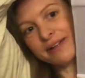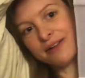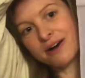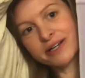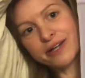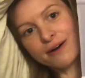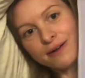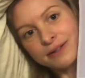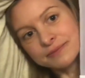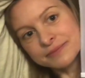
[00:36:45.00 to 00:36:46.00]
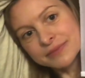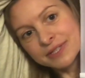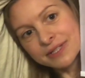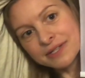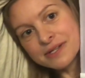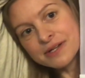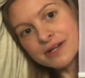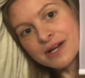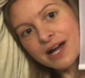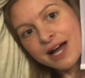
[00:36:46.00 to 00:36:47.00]
along, y'all.
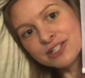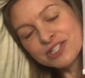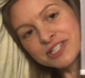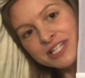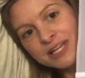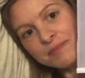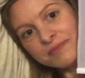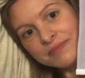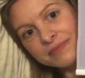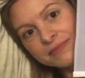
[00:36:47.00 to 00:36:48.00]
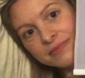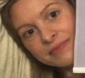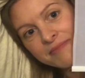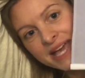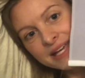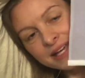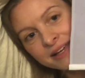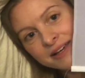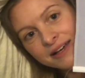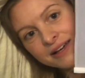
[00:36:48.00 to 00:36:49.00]
I just keep
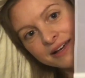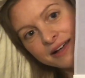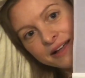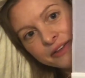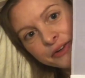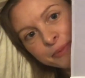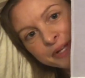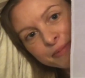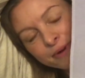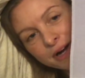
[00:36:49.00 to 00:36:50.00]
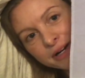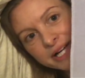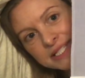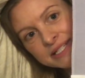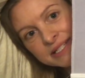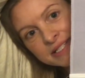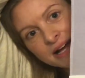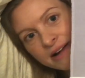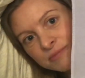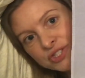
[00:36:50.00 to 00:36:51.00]
making a little bit of progress at a
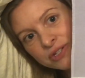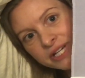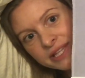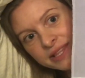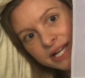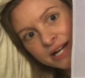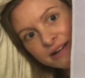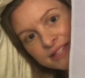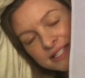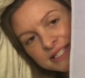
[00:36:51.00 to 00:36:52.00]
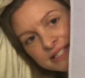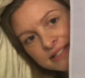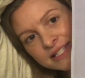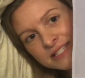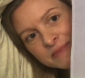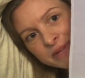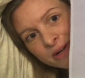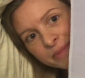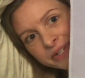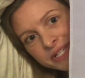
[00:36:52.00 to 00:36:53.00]
time. She'll get there. These
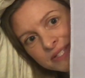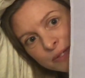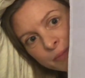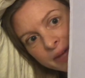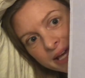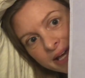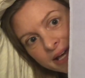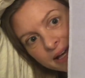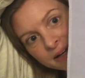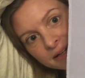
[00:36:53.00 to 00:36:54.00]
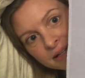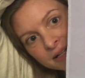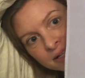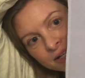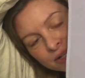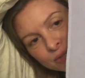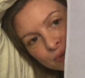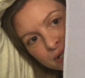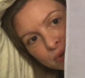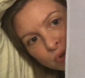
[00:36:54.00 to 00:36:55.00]
Mirabilias are big.
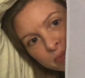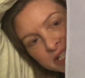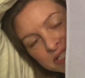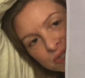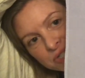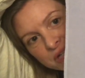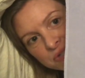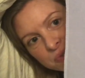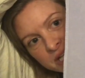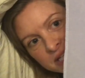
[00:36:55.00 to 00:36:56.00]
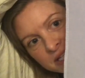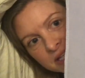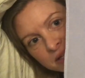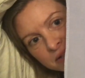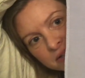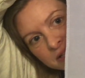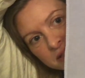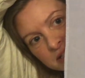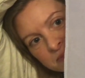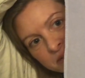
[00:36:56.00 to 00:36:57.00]
Nora Corbett's are so sweet and cute, and then
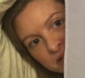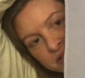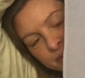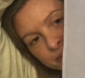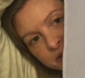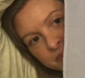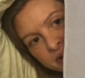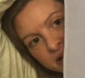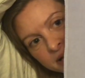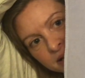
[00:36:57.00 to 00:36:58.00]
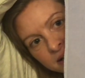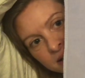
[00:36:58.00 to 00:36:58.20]
these Miras are pretty big.